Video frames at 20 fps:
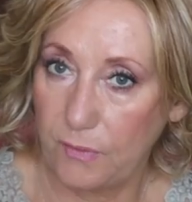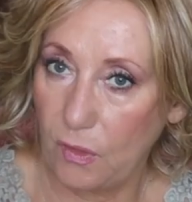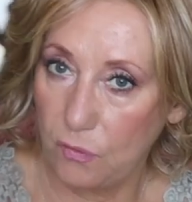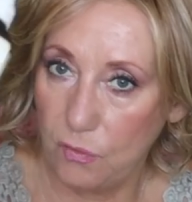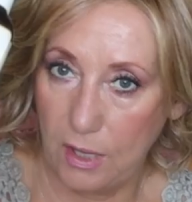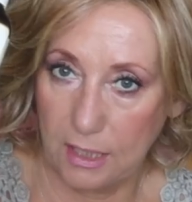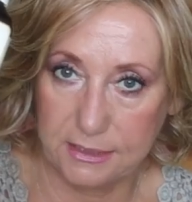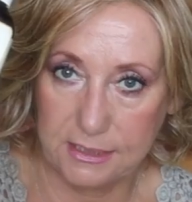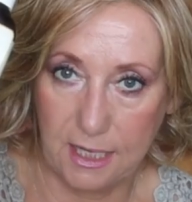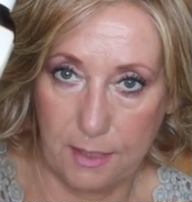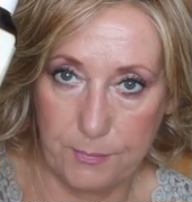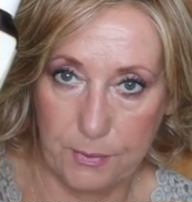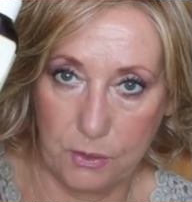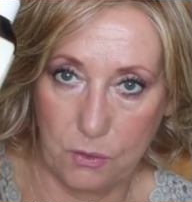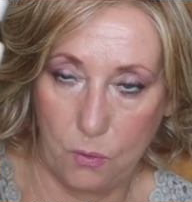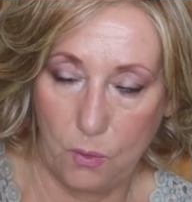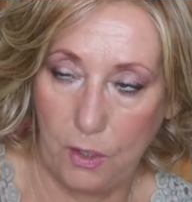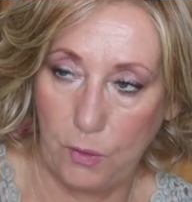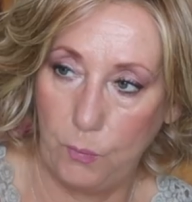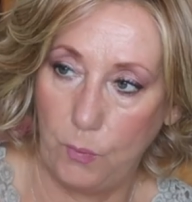A long time
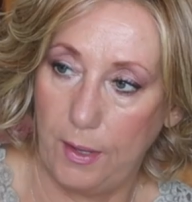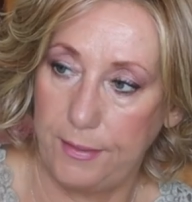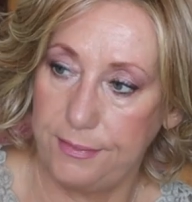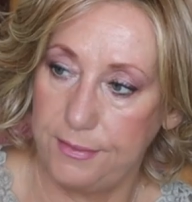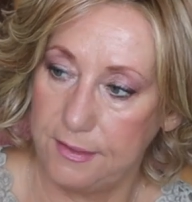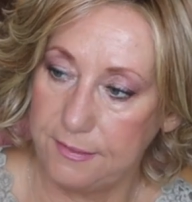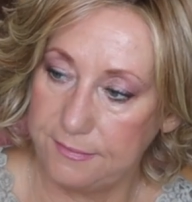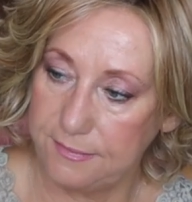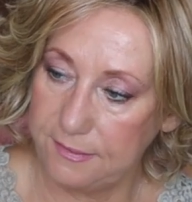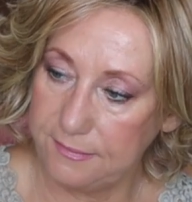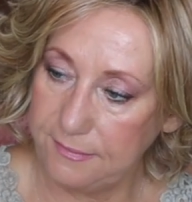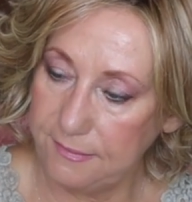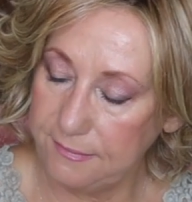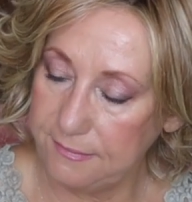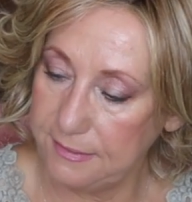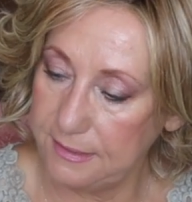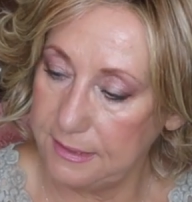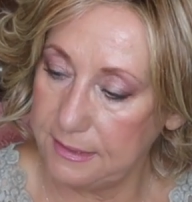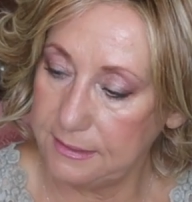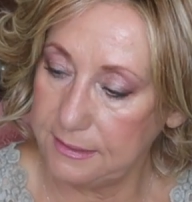ago, I won this. This
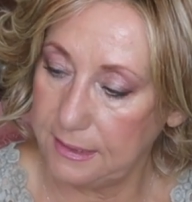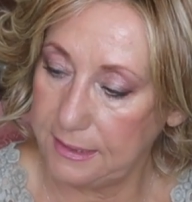is the